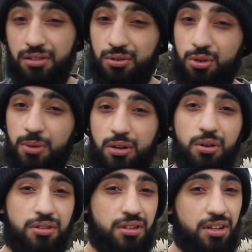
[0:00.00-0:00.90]
it's all my
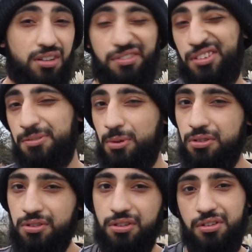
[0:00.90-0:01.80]
content, nothing
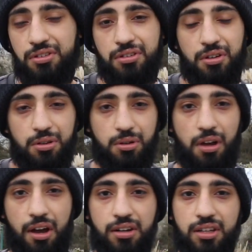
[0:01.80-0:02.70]
sponsored, so
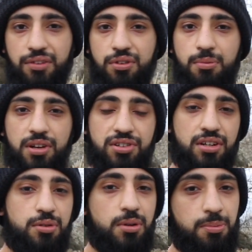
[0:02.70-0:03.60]
I'm going to give you my
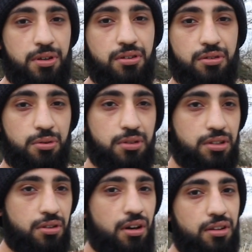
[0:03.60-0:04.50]
genuine opinion on all
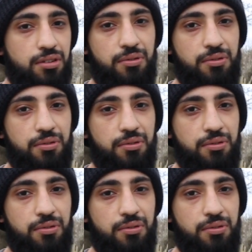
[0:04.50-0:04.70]
these cars.